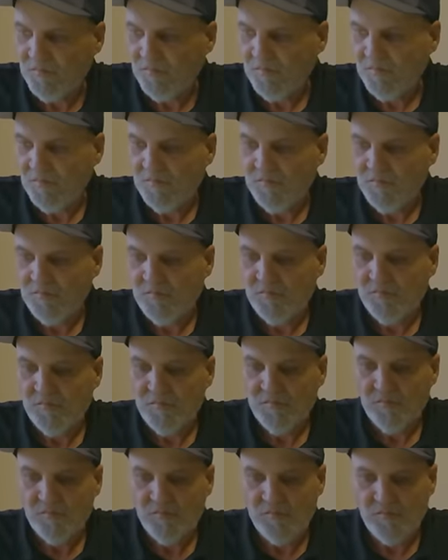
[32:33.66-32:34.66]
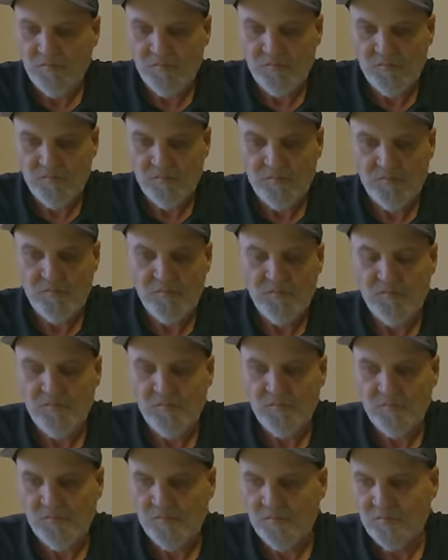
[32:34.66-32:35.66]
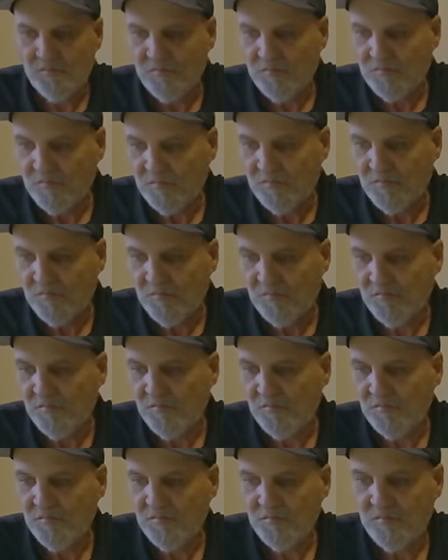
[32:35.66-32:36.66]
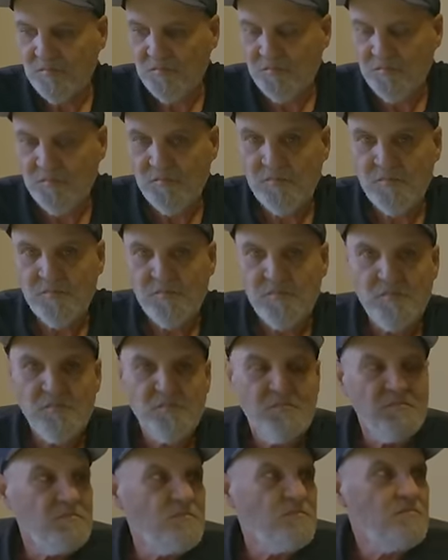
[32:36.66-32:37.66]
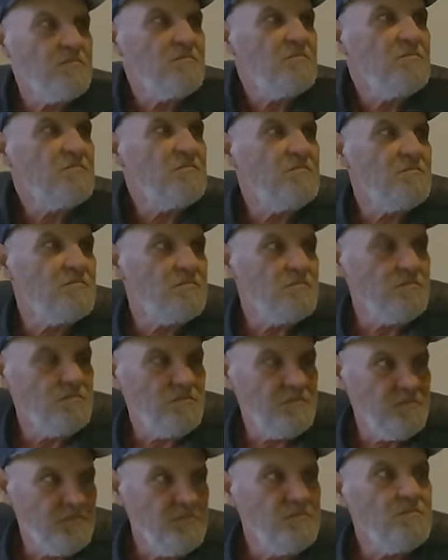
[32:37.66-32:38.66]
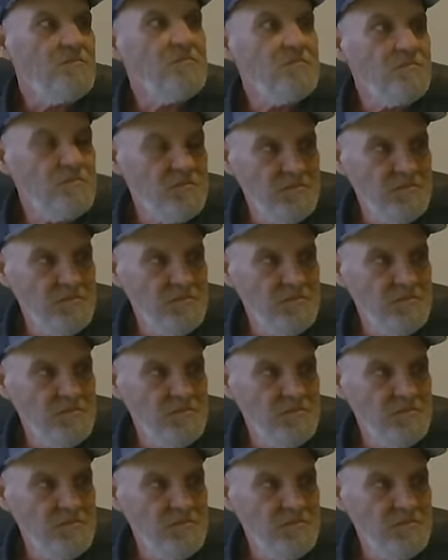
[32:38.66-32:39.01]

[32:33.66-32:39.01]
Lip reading: No words are spoken by the person on screen.